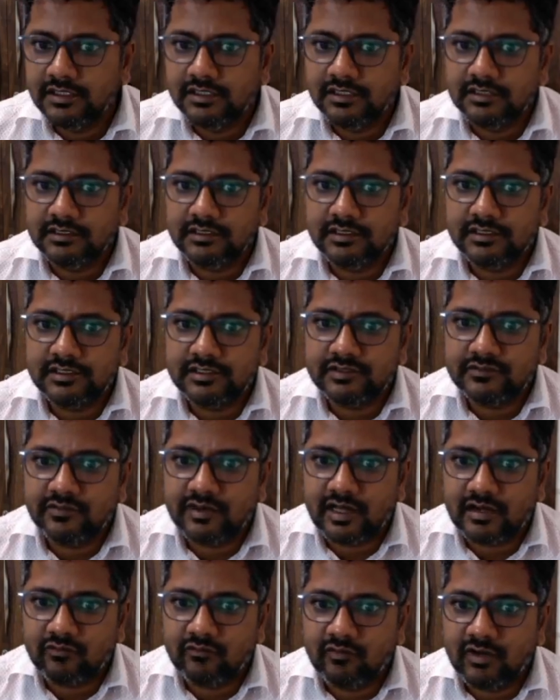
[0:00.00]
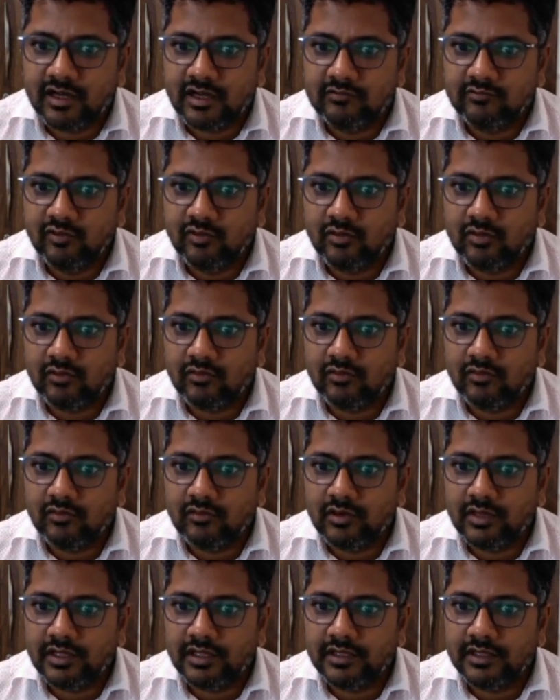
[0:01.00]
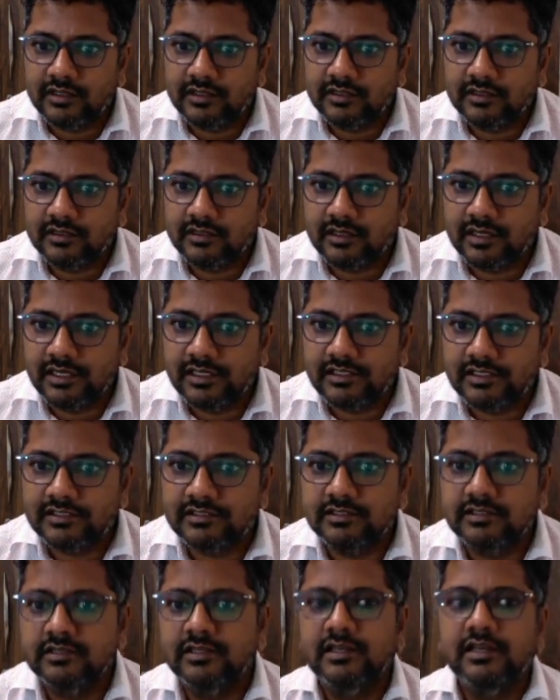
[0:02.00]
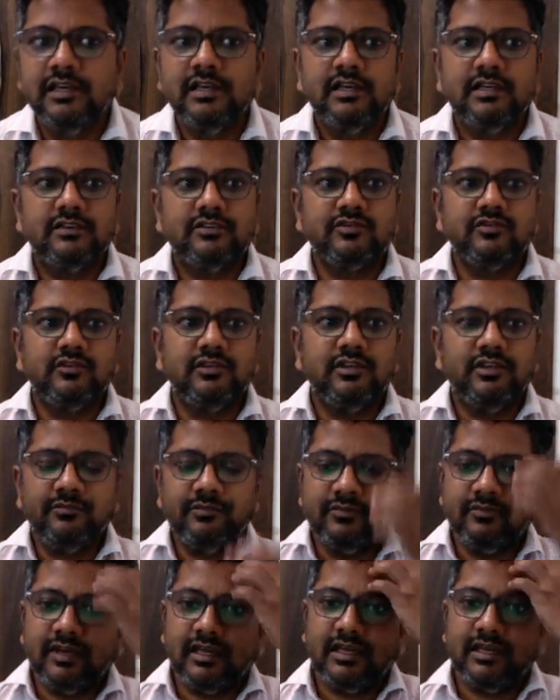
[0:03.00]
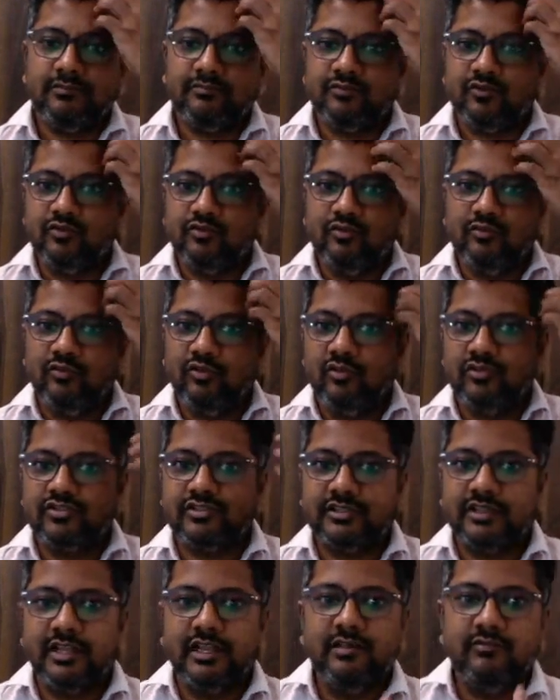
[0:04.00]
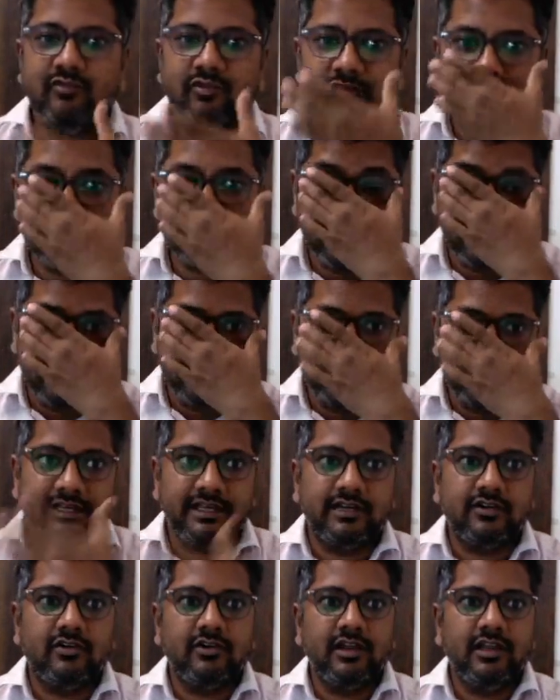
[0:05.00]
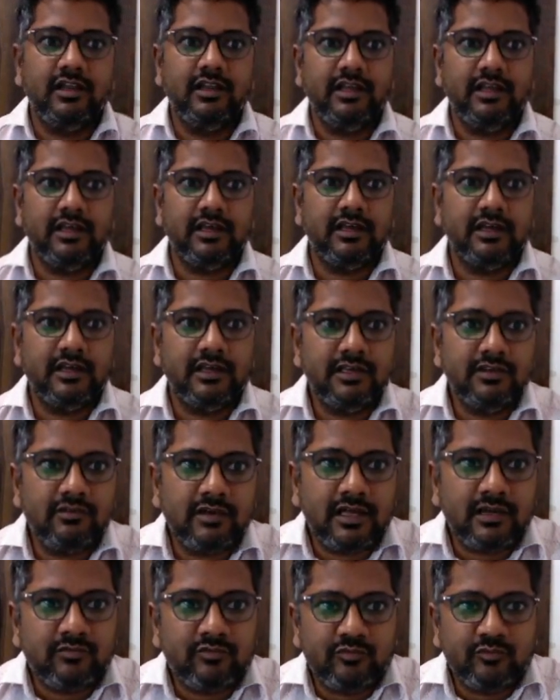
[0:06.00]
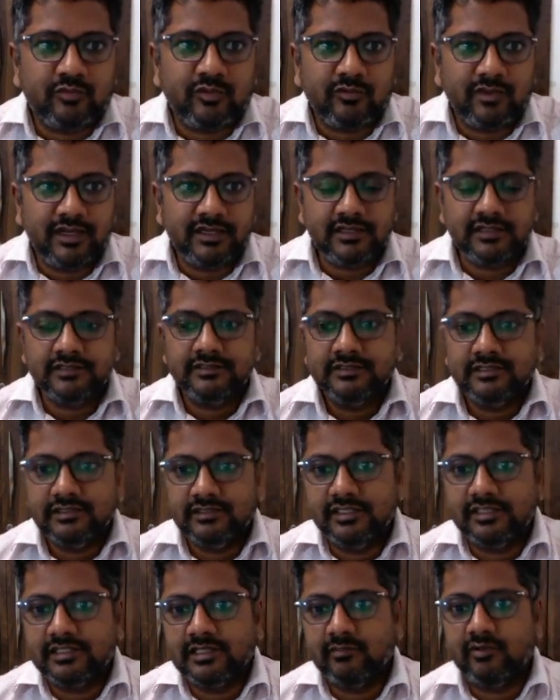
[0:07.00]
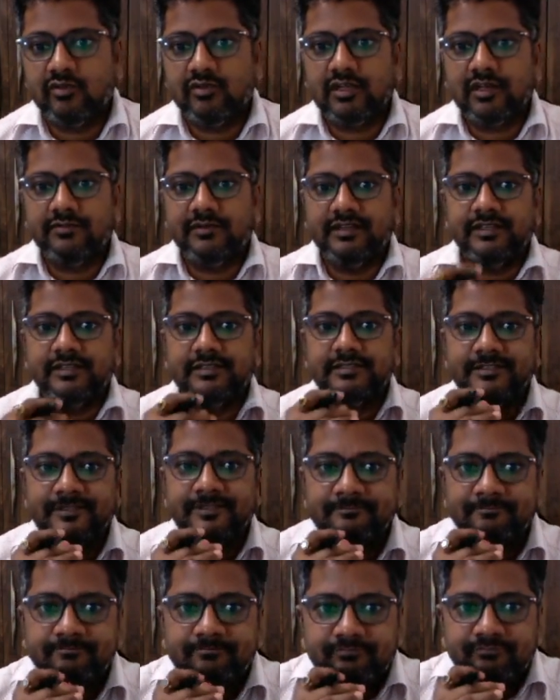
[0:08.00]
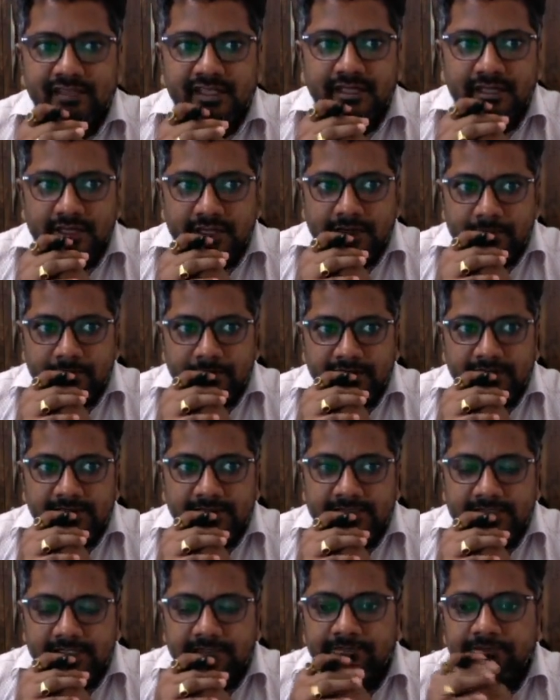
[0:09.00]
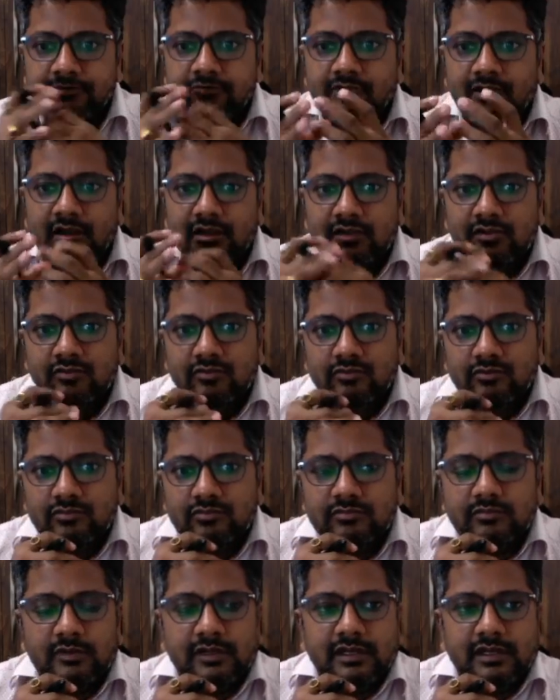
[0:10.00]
This is for 1 mole only, right? So if you have 2 moles, 3 moles, then accordingly you have to provide this amount of energy. Means if you want to,